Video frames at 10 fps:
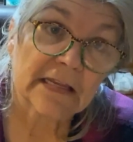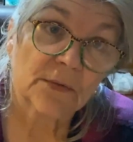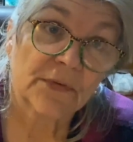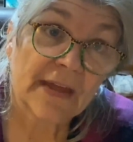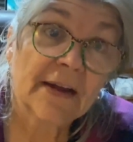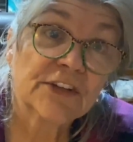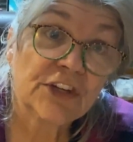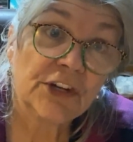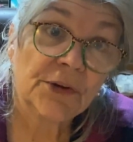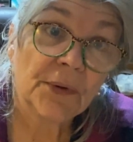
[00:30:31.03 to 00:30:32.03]
Without
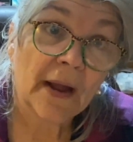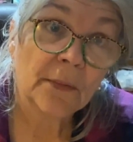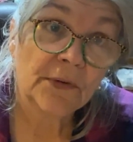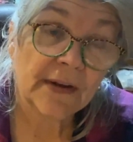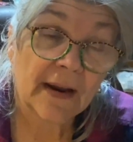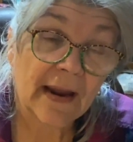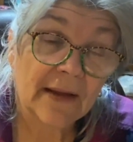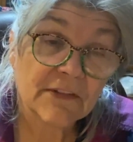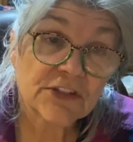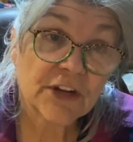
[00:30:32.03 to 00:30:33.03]
you, I would not
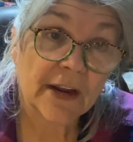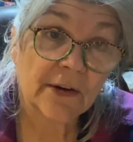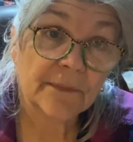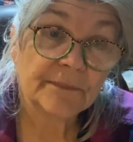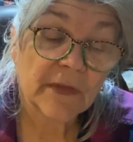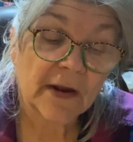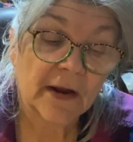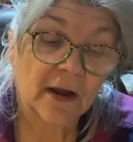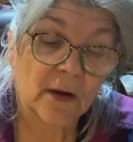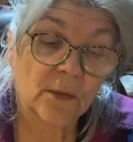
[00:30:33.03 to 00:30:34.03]
have this channel.
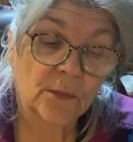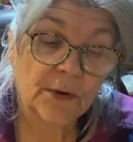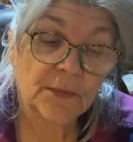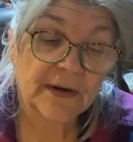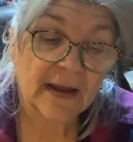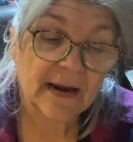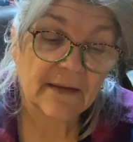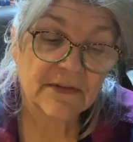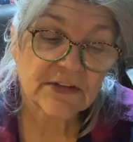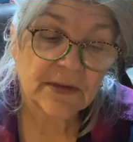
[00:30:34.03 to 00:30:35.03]
We would not
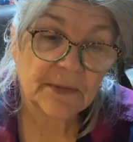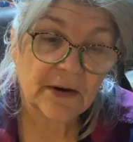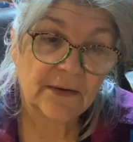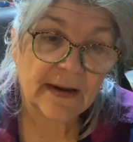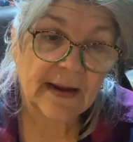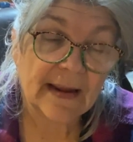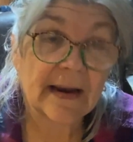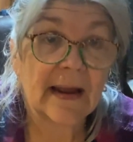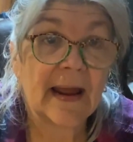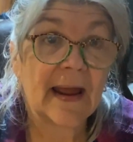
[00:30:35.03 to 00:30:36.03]
have this community, and
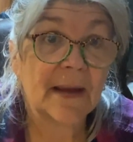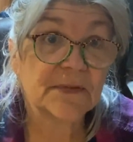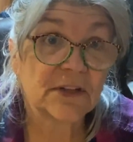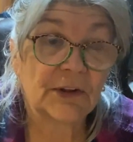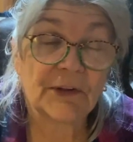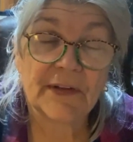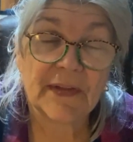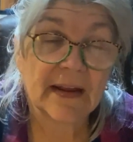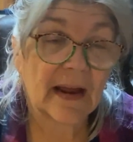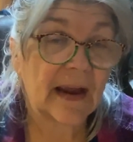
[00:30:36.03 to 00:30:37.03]
I absolutely
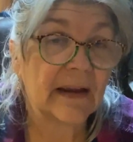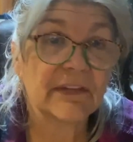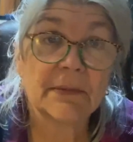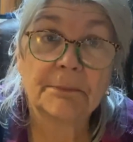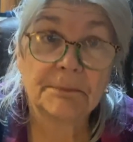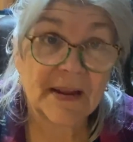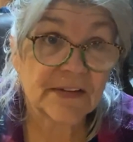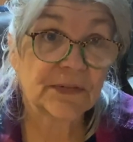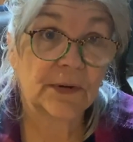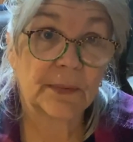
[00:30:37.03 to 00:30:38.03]
think I have the
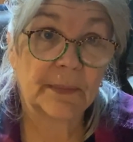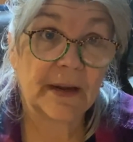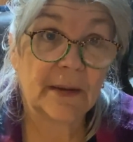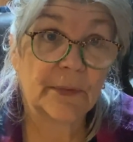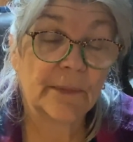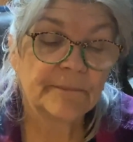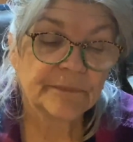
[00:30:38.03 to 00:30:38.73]
best group of people